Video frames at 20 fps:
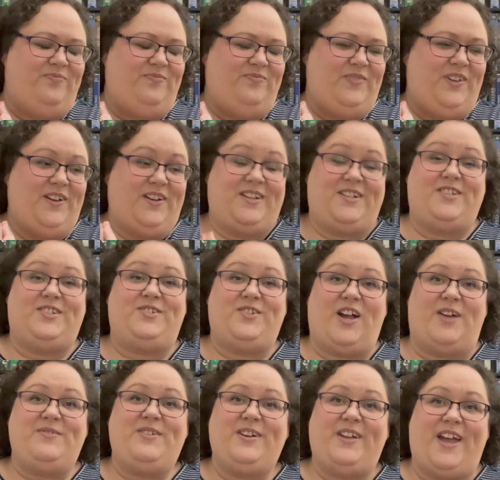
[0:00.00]
you could just
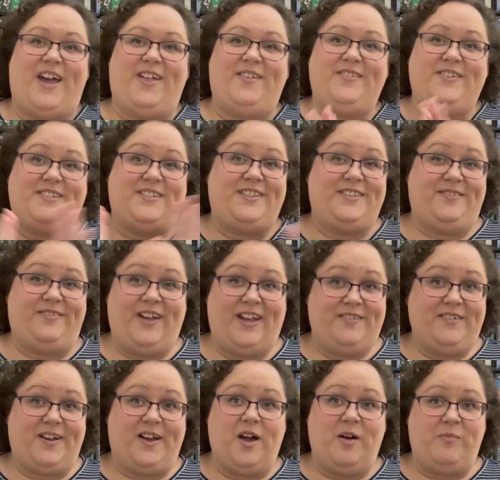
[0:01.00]
drop your calories and the weight
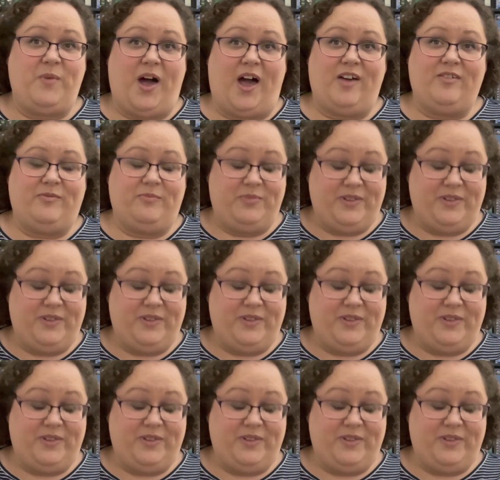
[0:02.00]
would come off.